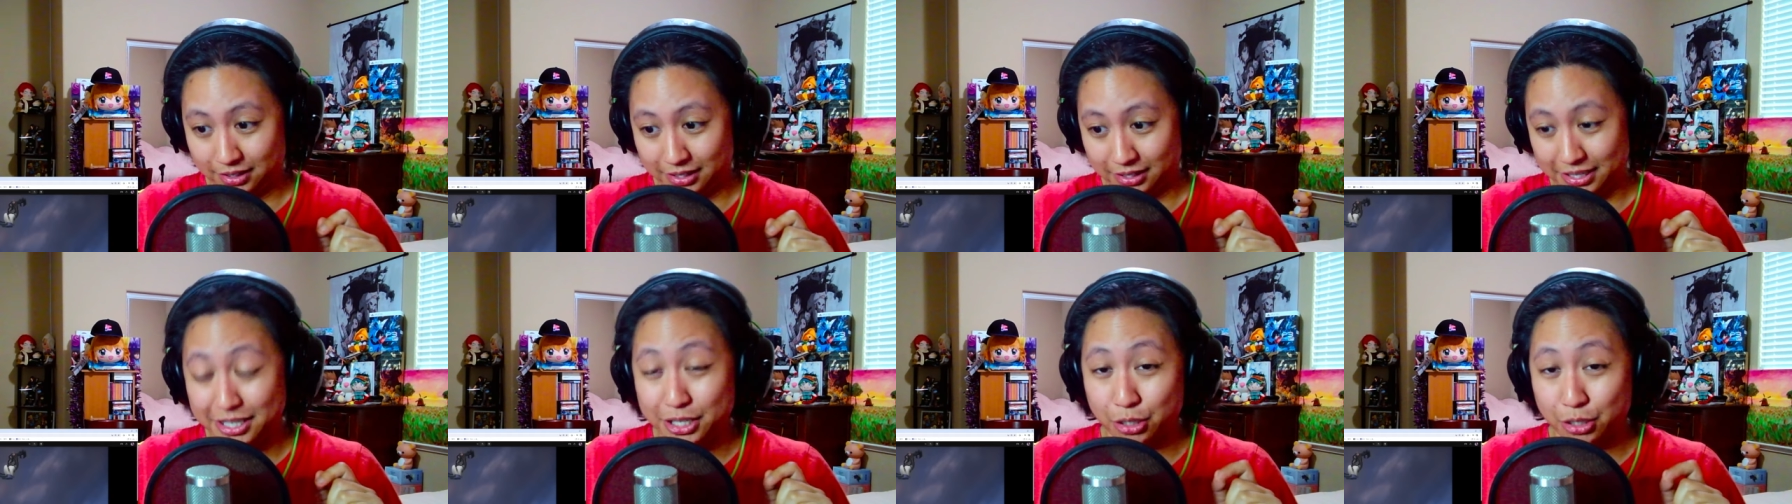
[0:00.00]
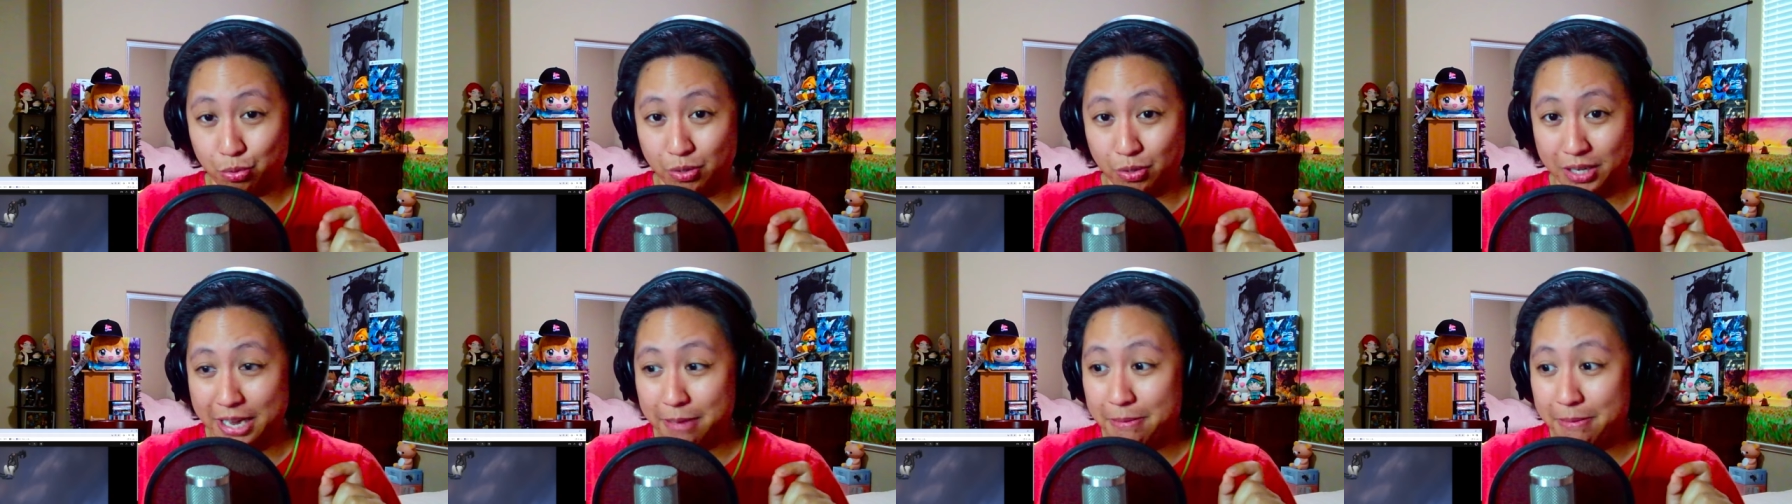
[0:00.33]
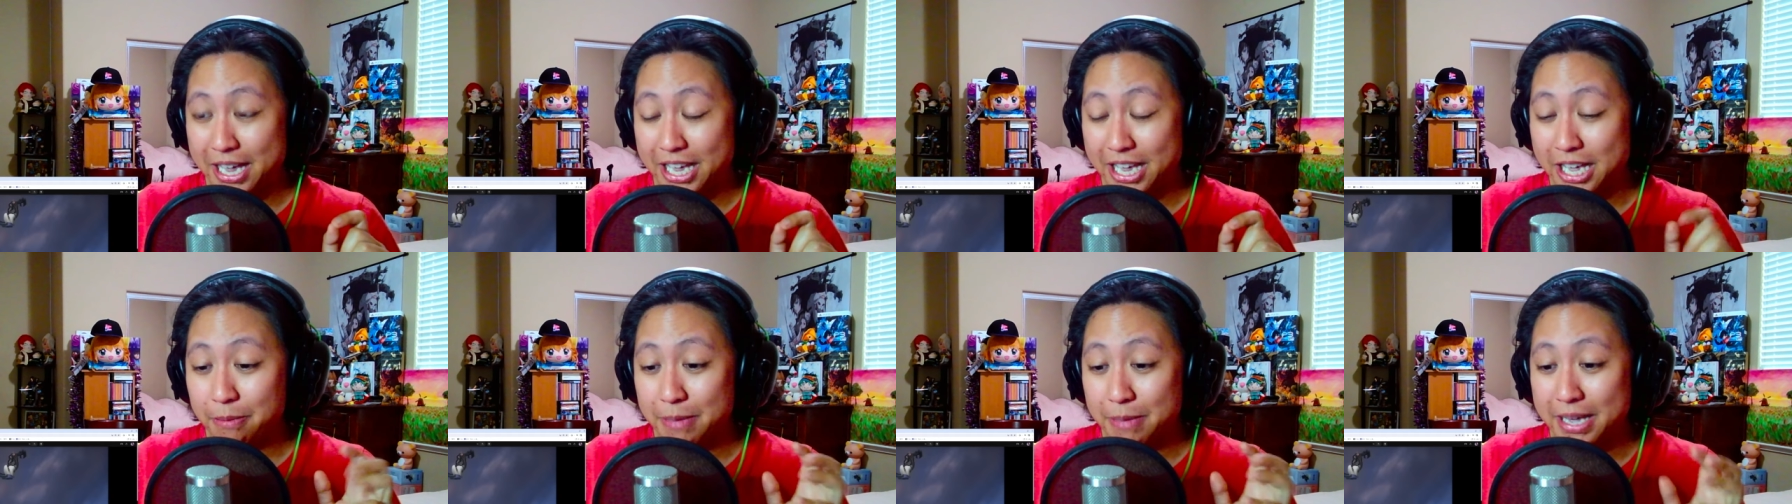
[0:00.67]
this is really
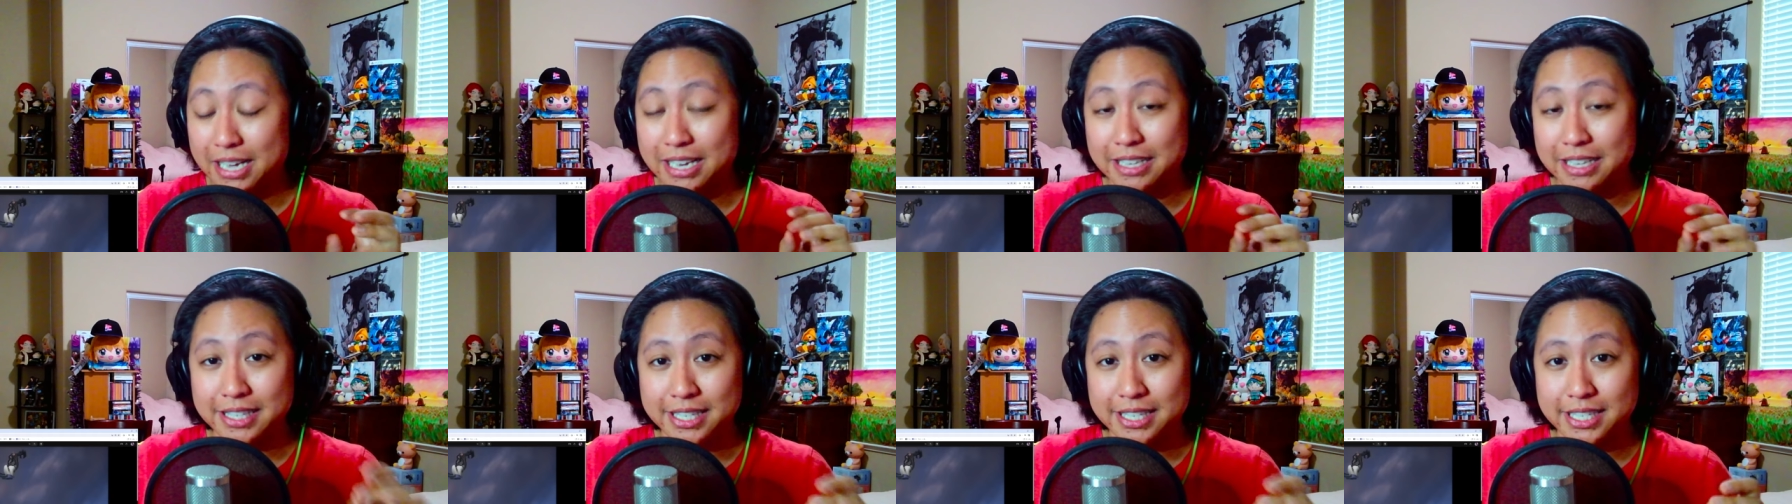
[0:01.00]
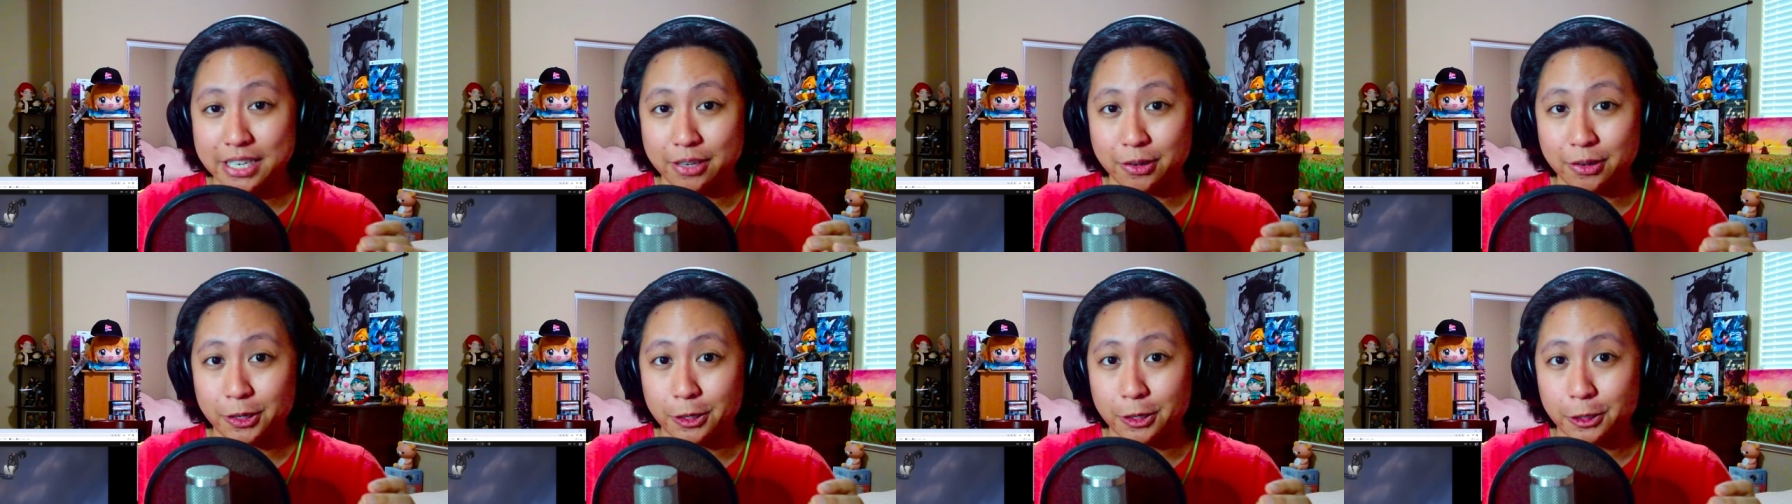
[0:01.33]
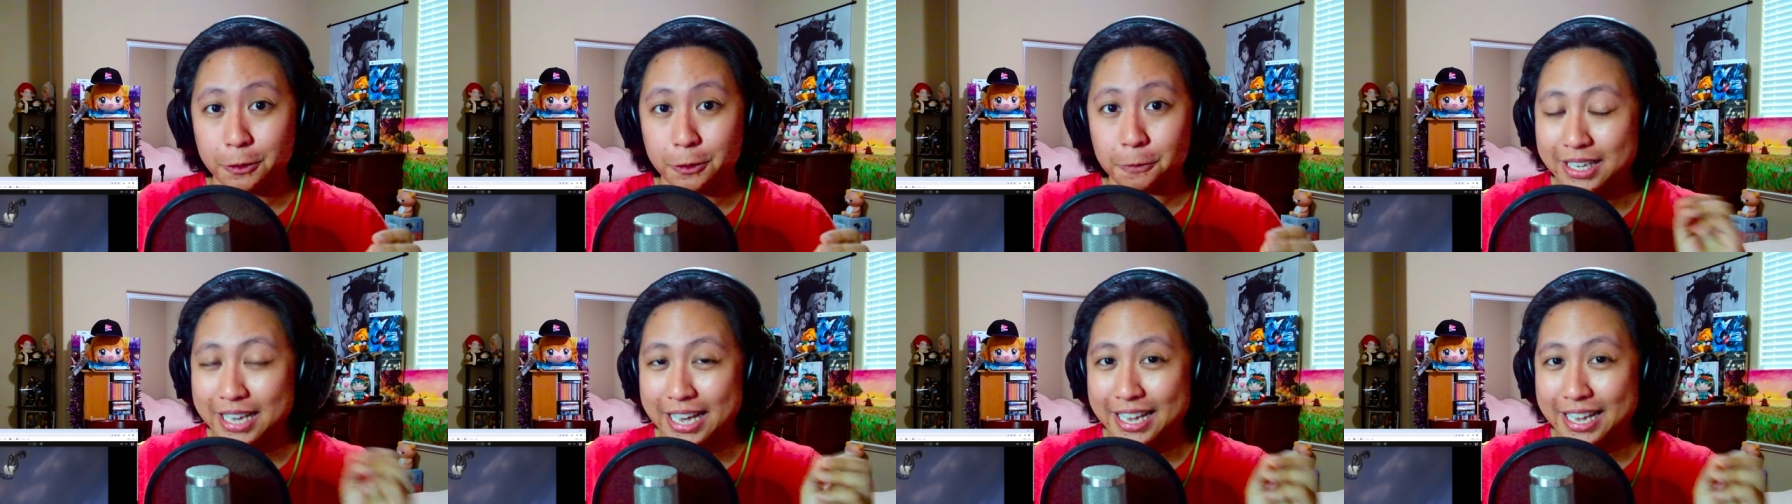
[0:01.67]
making me
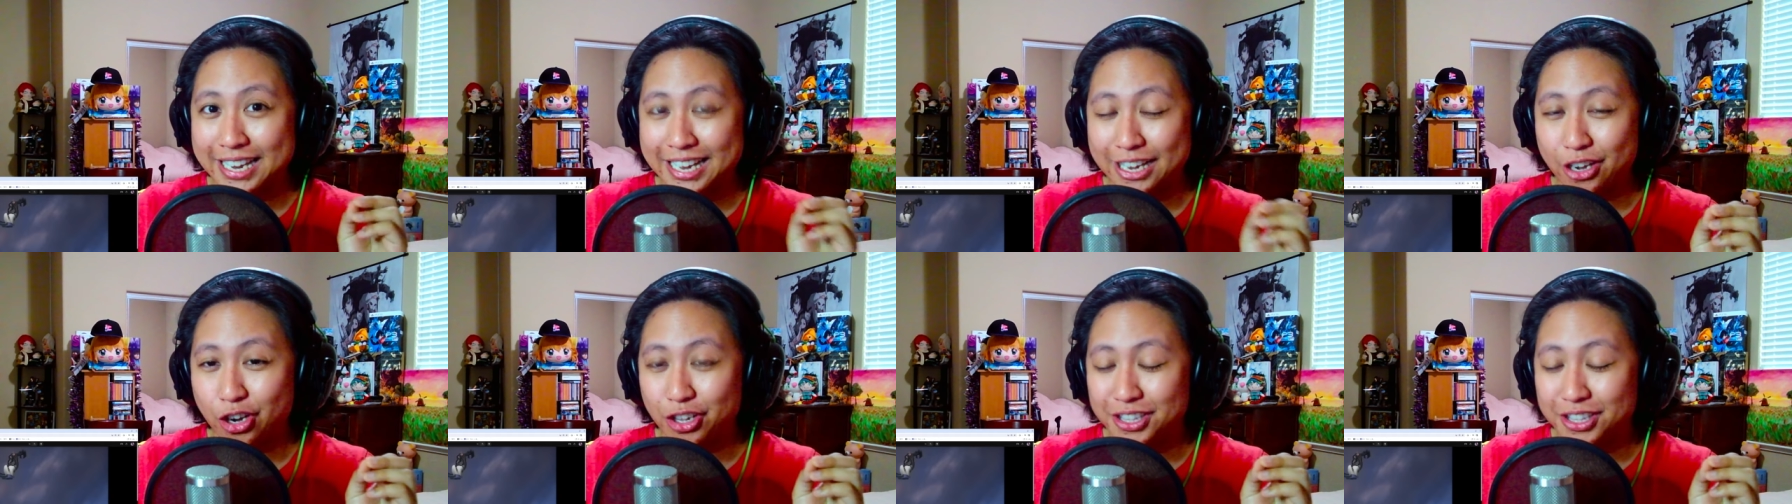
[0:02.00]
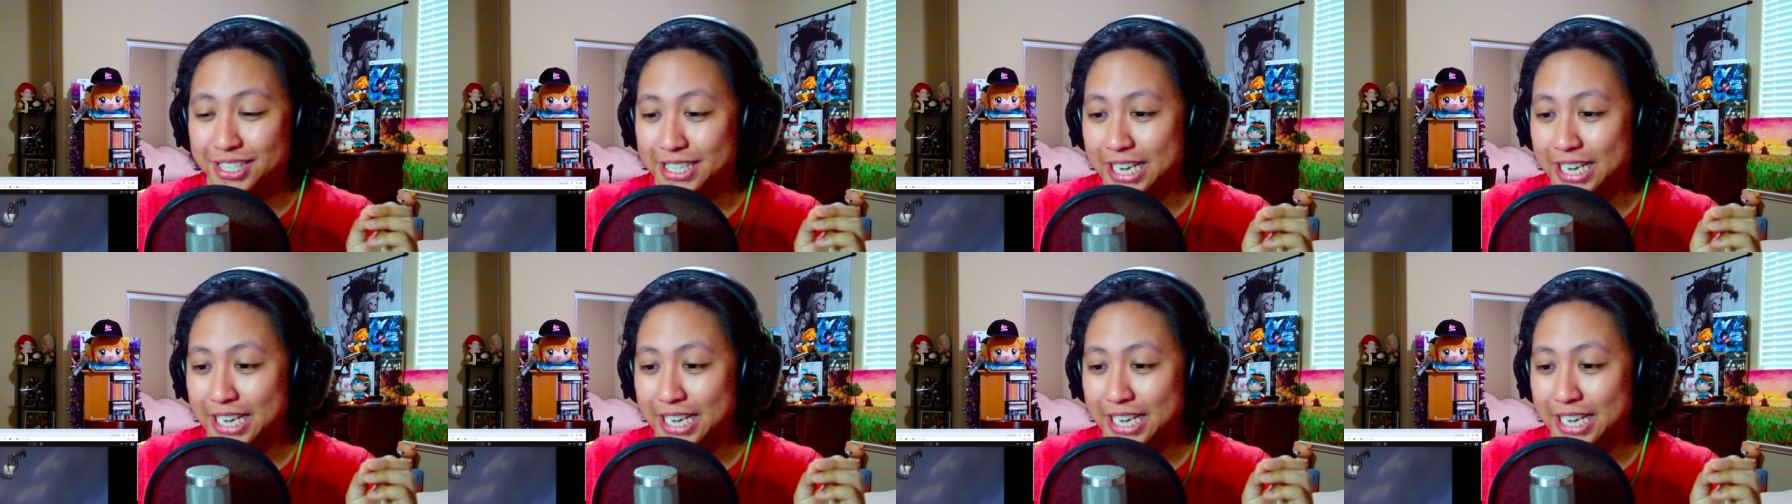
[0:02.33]
consider getting it on